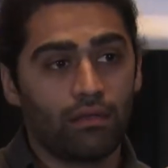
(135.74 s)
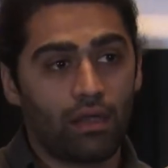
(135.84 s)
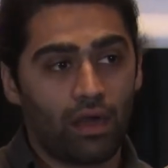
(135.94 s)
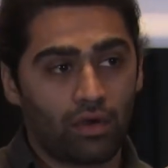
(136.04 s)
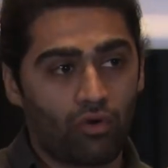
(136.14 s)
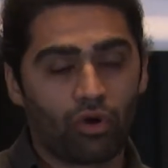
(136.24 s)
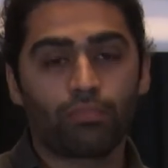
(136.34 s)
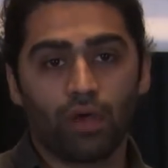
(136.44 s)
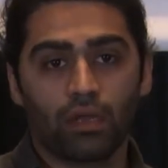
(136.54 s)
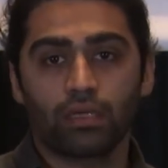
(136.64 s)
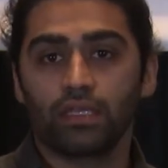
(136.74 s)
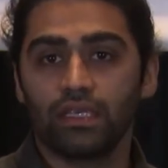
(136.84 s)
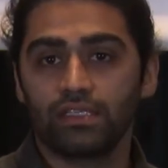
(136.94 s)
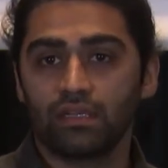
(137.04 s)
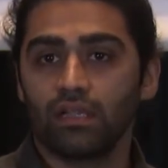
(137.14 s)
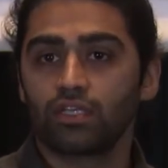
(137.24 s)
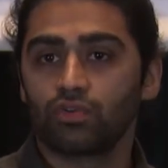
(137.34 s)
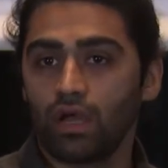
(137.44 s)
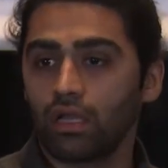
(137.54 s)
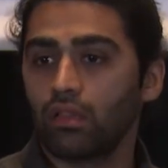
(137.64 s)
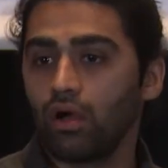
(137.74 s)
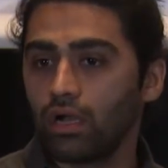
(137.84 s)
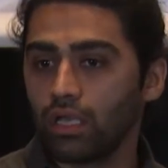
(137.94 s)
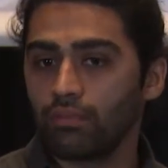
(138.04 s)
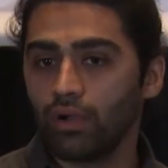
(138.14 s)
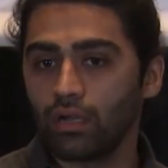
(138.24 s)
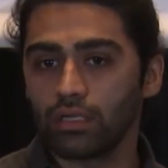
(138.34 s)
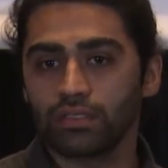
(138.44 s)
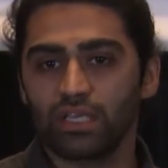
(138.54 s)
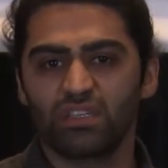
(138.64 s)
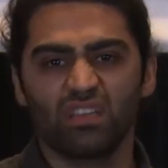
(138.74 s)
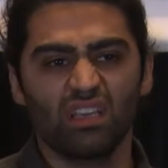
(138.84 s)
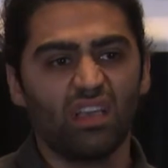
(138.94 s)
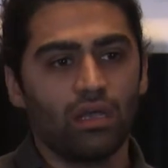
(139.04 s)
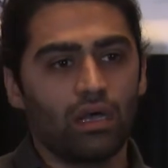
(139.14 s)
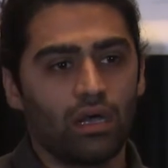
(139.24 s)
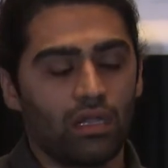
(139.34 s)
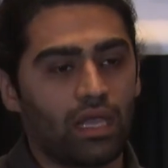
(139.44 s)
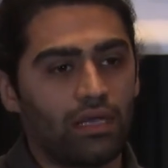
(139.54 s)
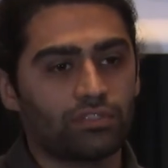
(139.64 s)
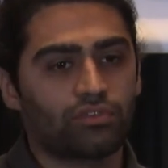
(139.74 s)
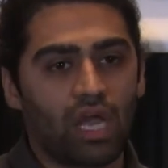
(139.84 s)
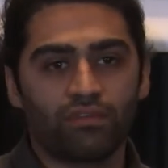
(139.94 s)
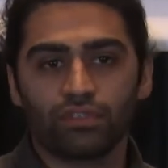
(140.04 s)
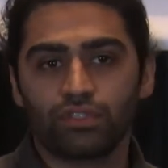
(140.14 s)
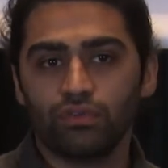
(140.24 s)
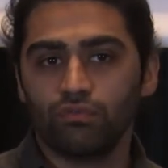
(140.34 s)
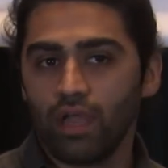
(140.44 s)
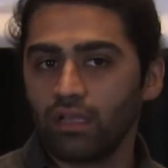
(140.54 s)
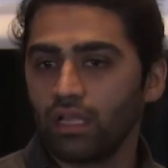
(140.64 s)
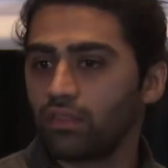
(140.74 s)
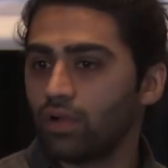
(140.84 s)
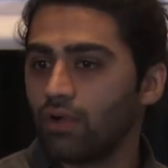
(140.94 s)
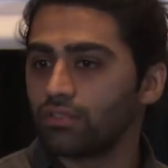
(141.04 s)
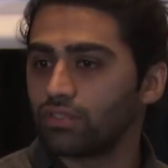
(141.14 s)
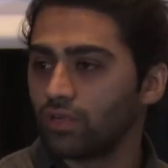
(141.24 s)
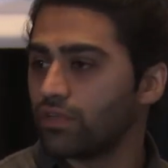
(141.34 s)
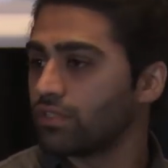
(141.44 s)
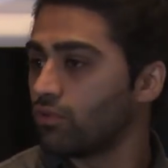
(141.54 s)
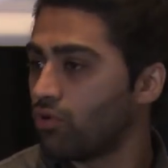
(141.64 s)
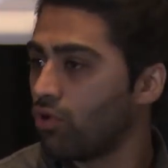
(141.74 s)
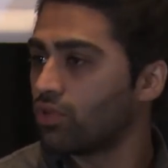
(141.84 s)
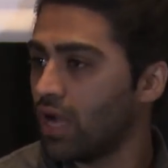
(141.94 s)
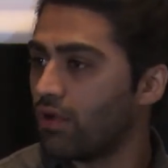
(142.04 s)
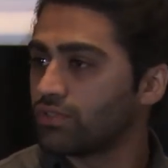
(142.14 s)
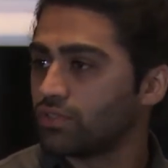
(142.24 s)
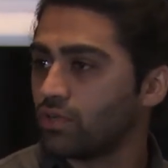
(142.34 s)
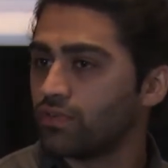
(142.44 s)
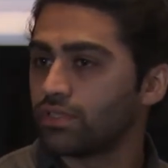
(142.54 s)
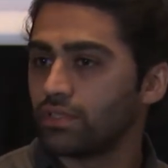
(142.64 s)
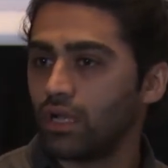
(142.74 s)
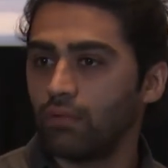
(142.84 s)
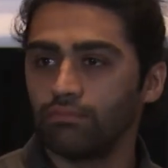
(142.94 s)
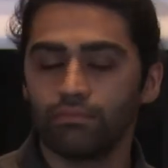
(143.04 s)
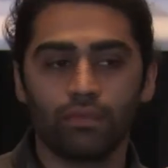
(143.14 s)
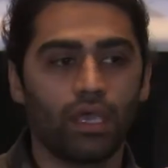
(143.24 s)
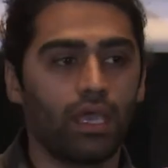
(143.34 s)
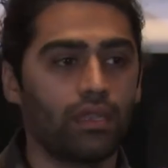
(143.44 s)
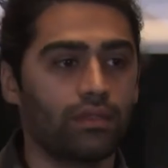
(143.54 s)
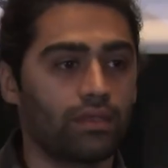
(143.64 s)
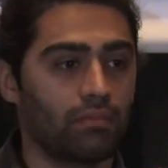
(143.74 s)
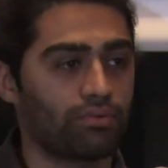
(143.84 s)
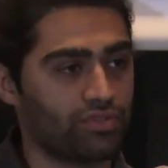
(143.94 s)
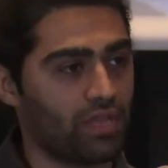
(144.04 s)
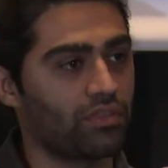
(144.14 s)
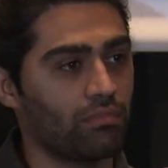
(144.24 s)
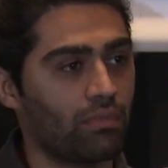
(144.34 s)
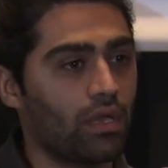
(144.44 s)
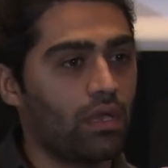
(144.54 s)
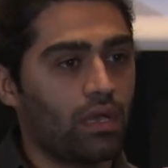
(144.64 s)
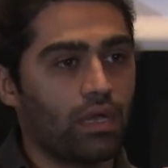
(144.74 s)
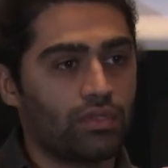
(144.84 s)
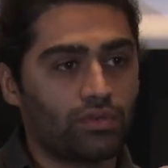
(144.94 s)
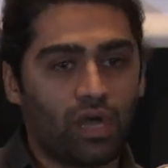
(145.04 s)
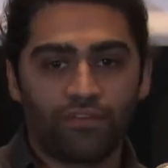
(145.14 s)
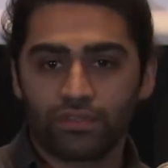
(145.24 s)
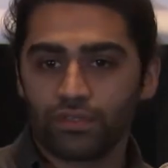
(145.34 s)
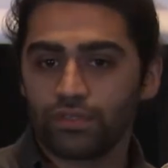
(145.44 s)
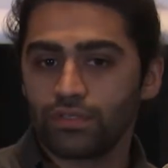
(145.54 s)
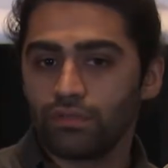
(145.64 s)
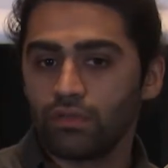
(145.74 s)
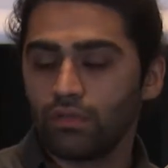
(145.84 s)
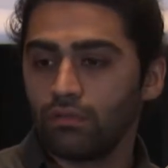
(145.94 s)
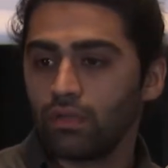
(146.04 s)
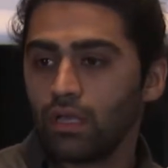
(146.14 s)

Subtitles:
our core product is an electronic logging product. Essentially allows drivers to regulate their hours of service and record their hours of service and present them to officers and